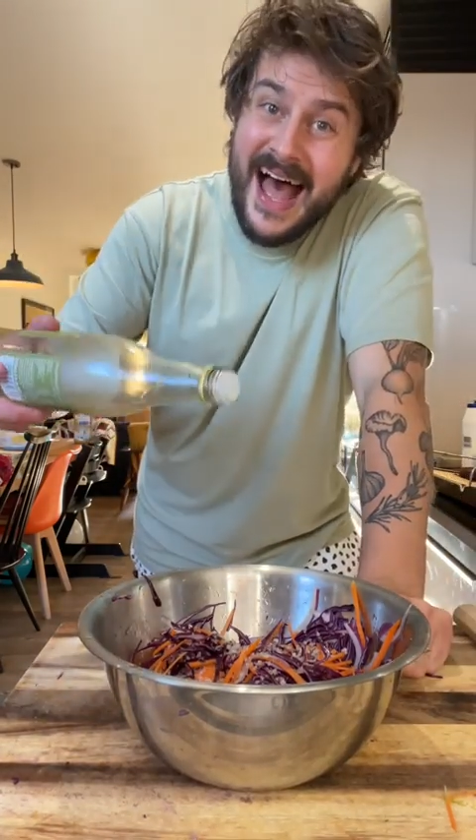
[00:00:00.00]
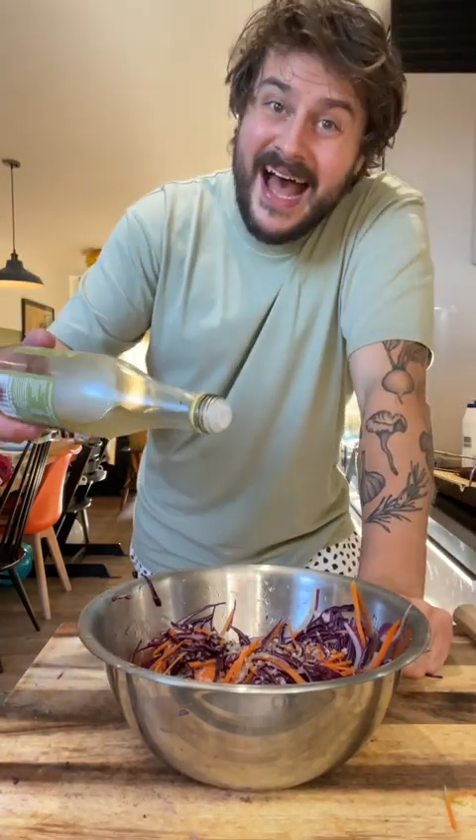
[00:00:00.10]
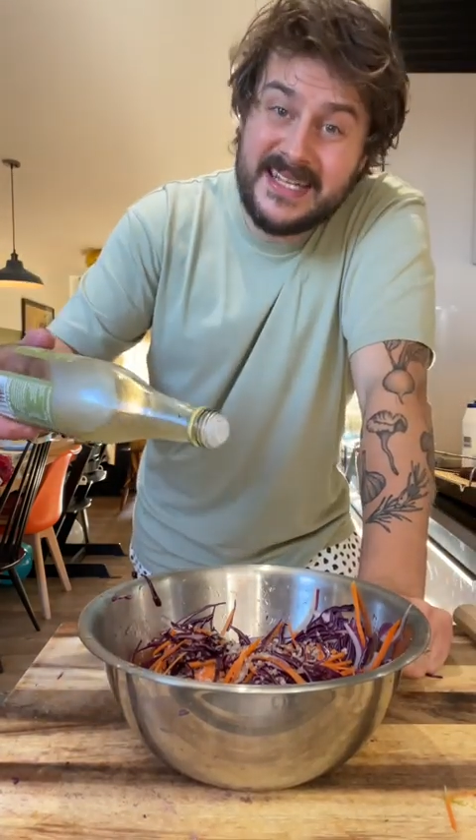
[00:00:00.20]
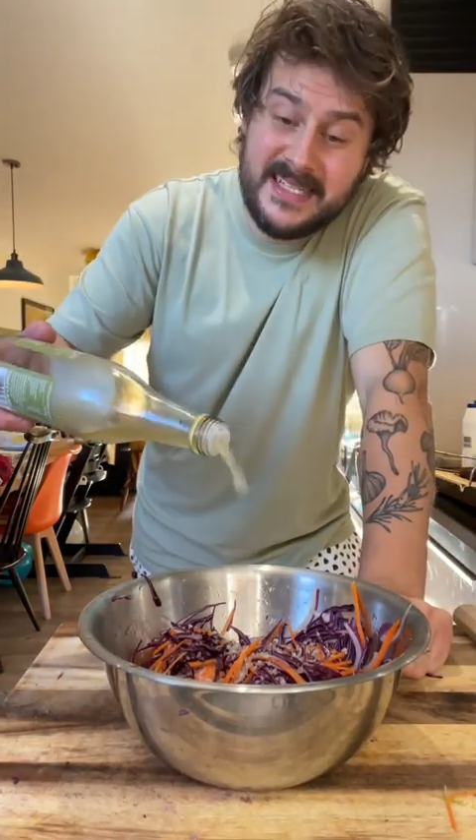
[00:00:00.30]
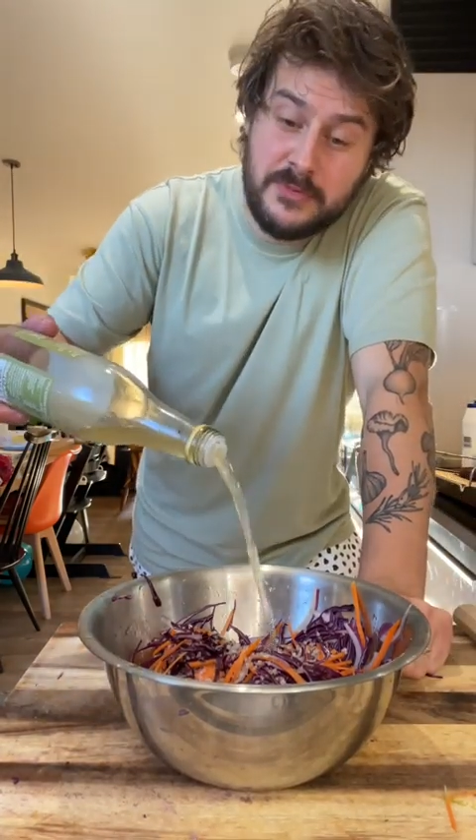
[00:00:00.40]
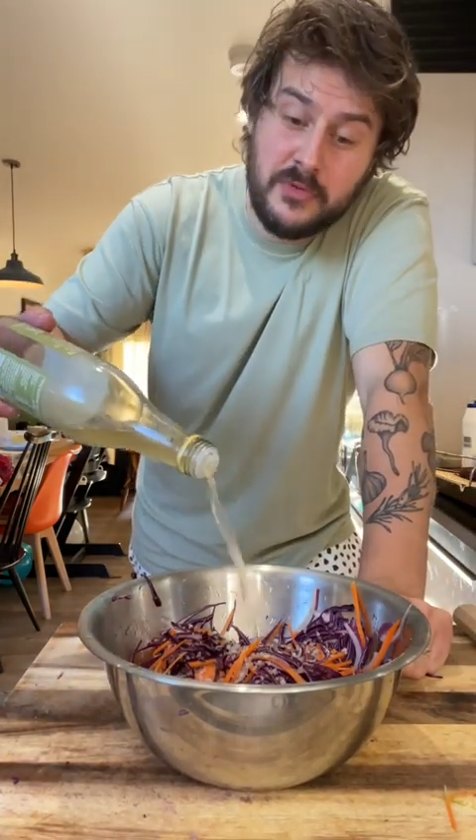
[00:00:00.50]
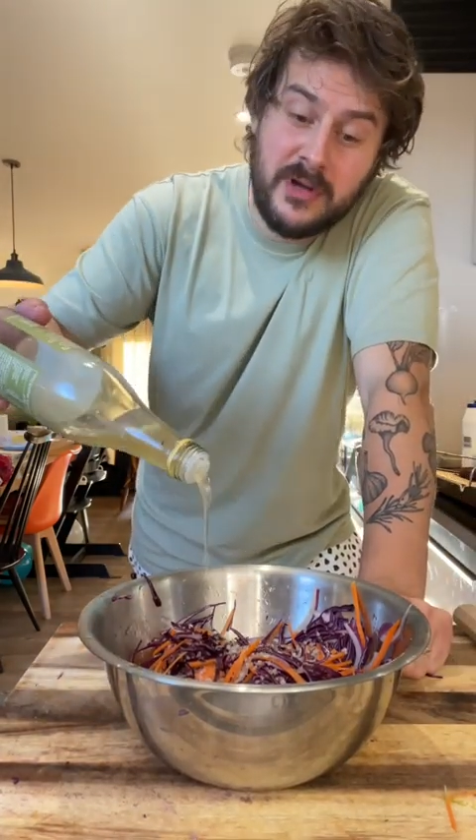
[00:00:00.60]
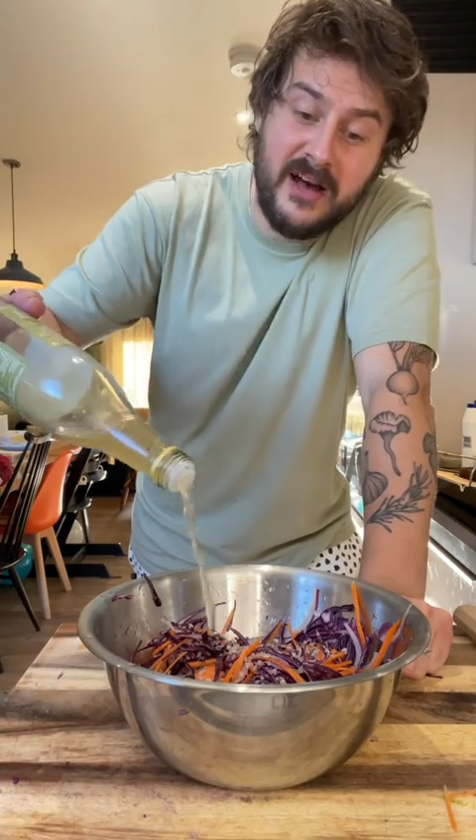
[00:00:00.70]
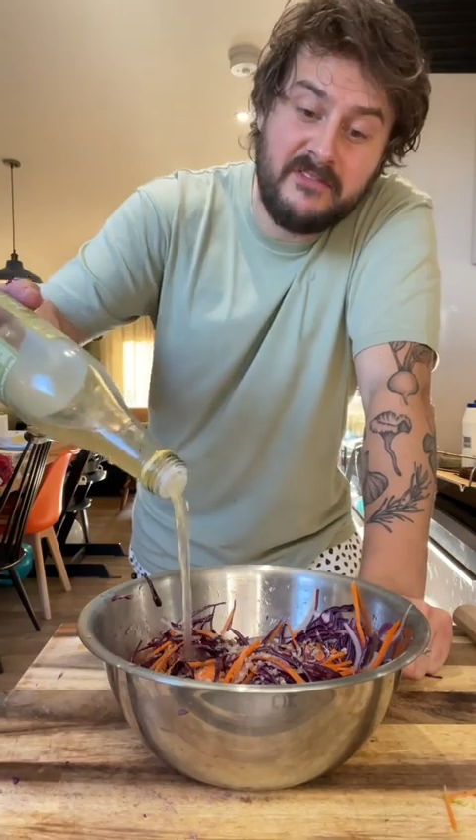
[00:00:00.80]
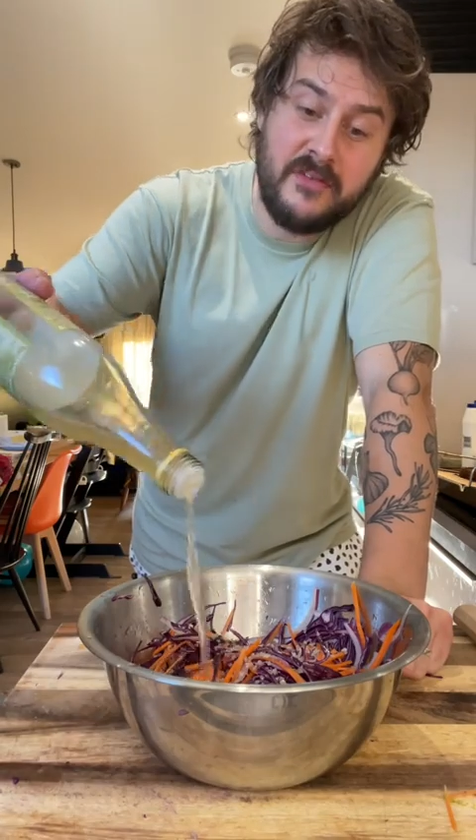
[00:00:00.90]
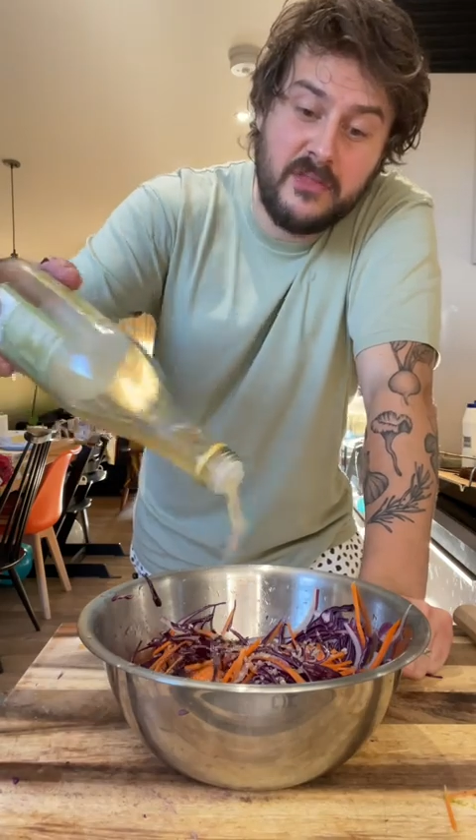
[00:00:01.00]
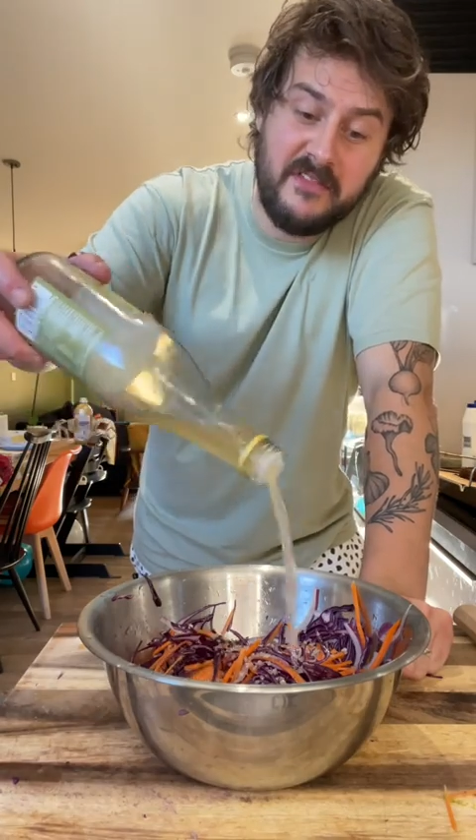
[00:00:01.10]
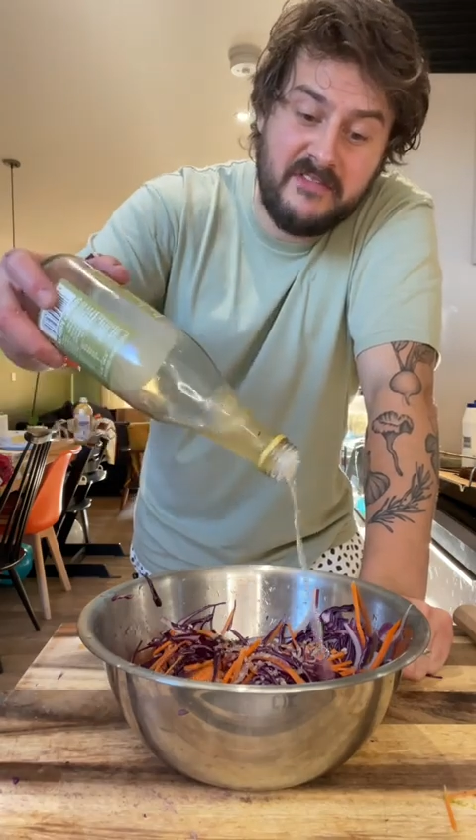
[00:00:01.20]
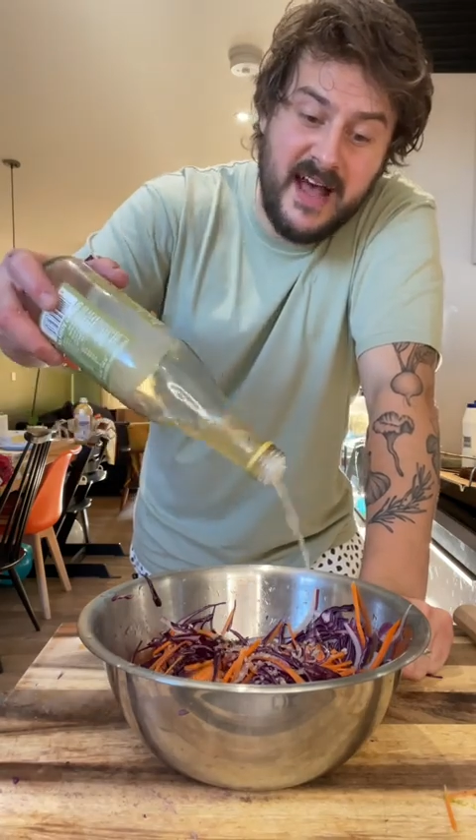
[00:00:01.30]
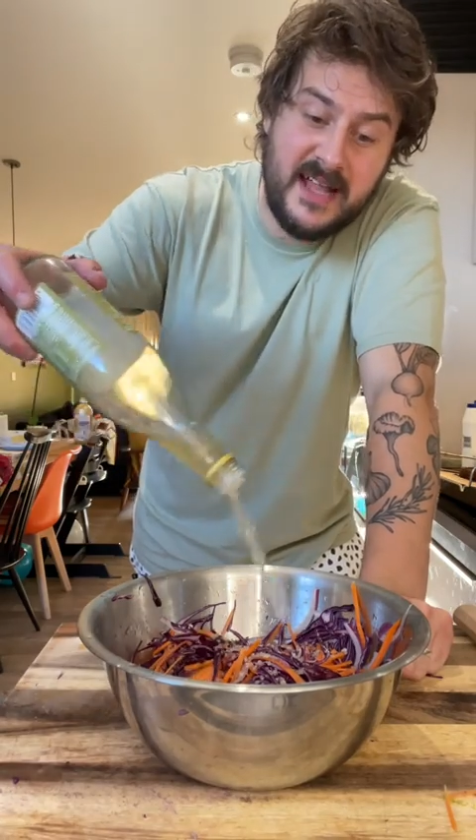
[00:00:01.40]
acid will cut through the
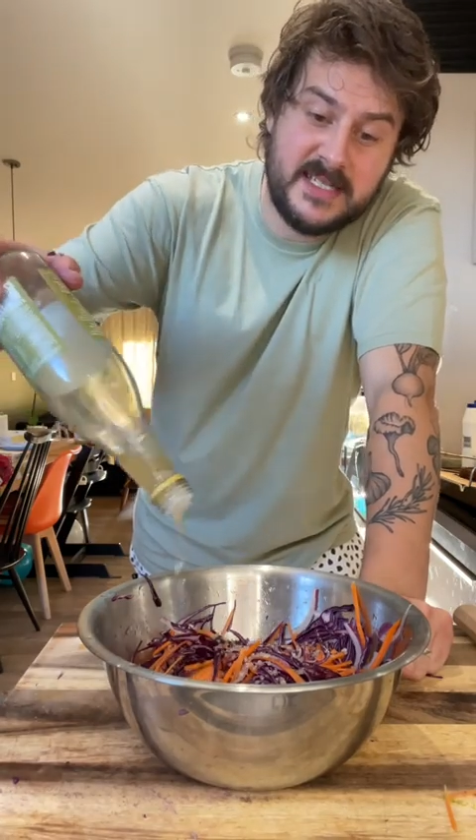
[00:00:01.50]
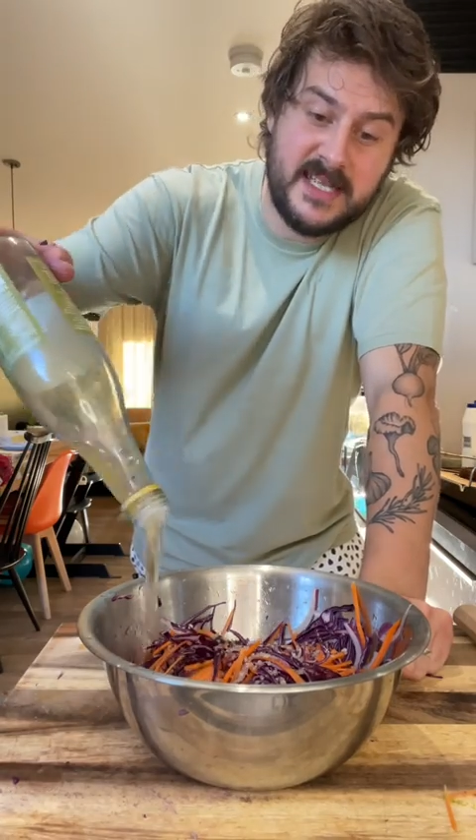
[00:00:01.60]
fat,